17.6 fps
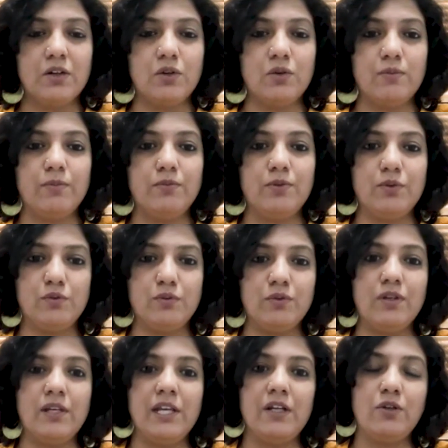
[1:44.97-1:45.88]
to
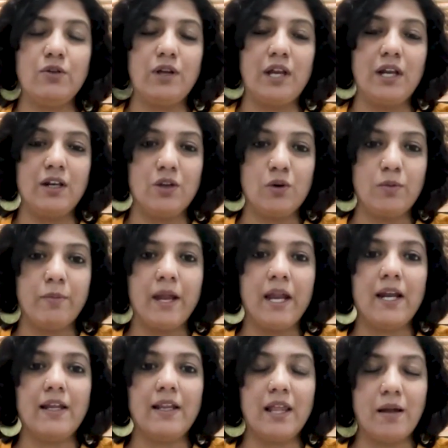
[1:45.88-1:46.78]
need to
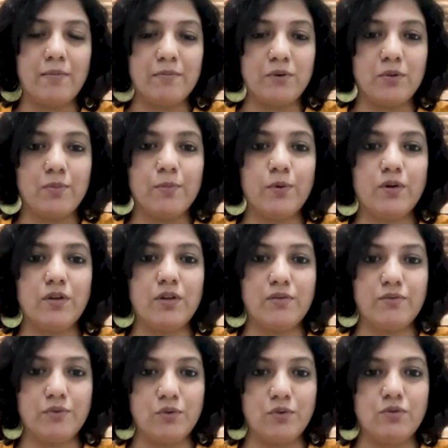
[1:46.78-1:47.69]
intubate them, to put
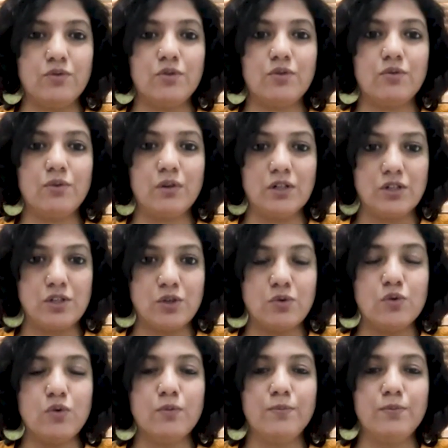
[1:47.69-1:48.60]
the food through a
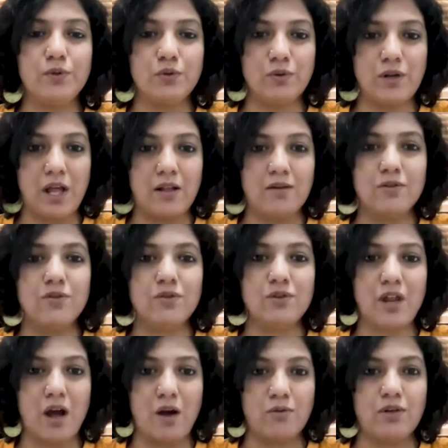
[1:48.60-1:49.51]
tube, through that
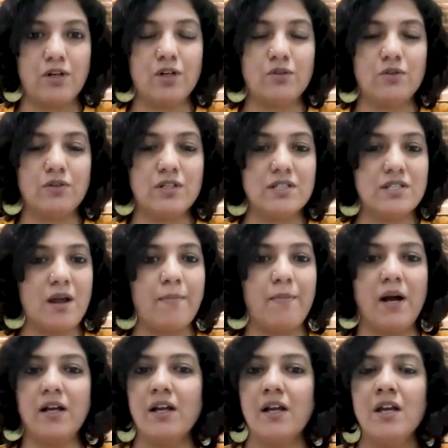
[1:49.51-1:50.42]
down into the
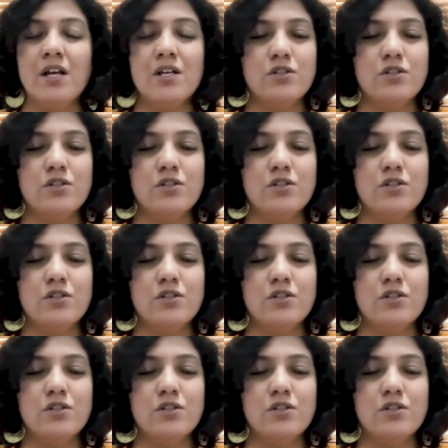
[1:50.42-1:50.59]
stomach.